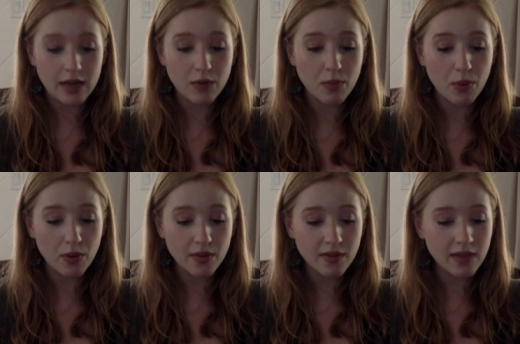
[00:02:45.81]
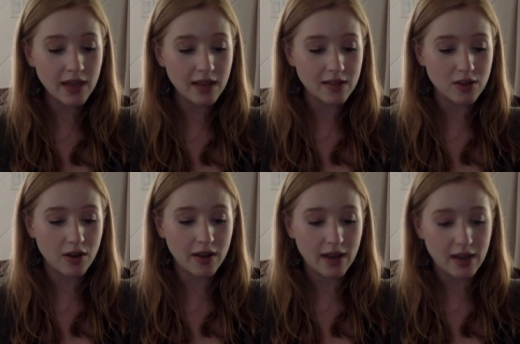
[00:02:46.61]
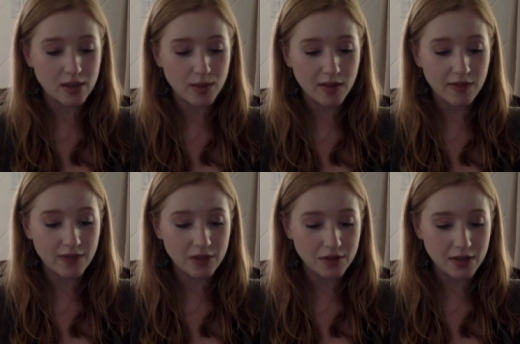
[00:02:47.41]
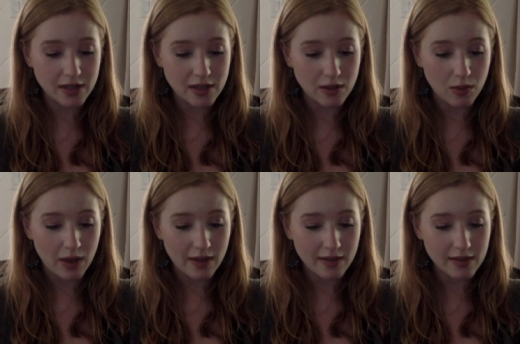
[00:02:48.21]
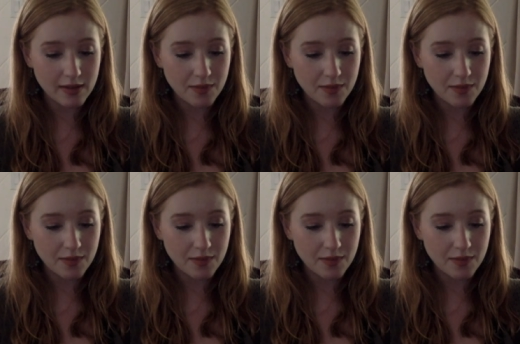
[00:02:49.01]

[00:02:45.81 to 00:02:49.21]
and reports of the Eastern engagements filtered into the West.